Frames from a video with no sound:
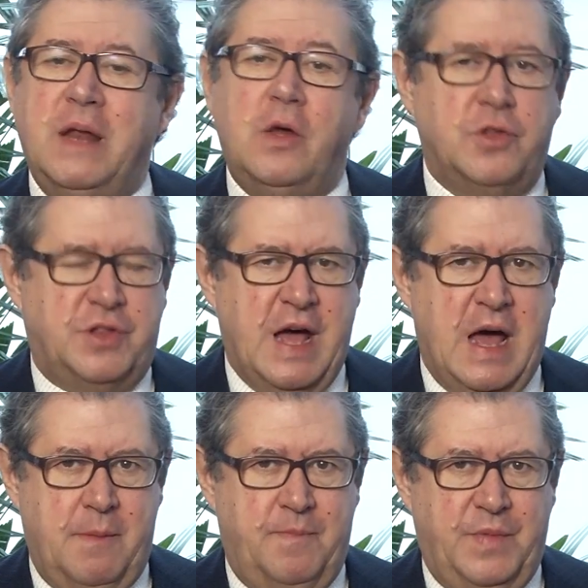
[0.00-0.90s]
many other
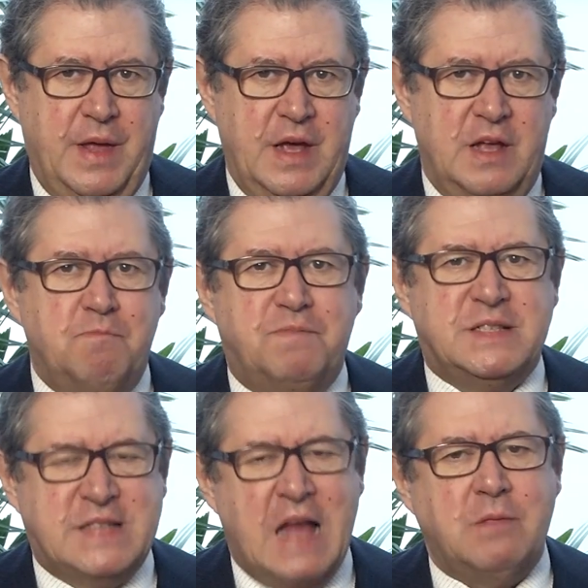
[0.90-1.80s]
times.
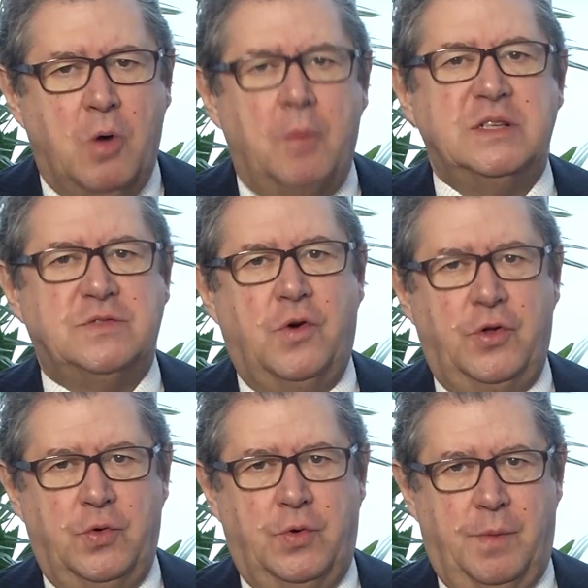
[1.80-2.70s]
Sad moments
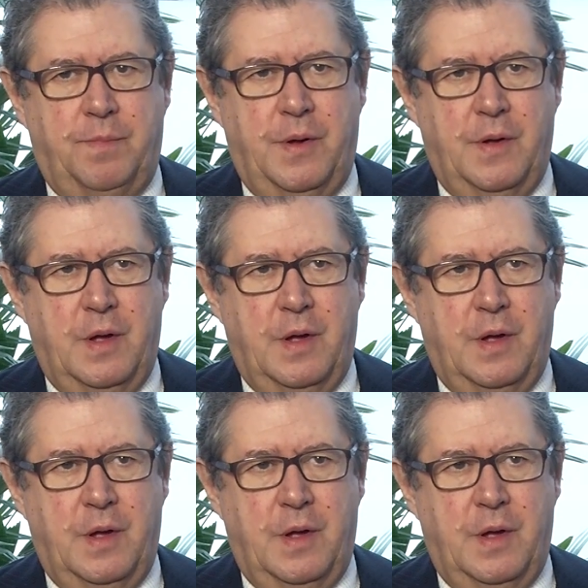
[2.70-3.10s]
for Europe.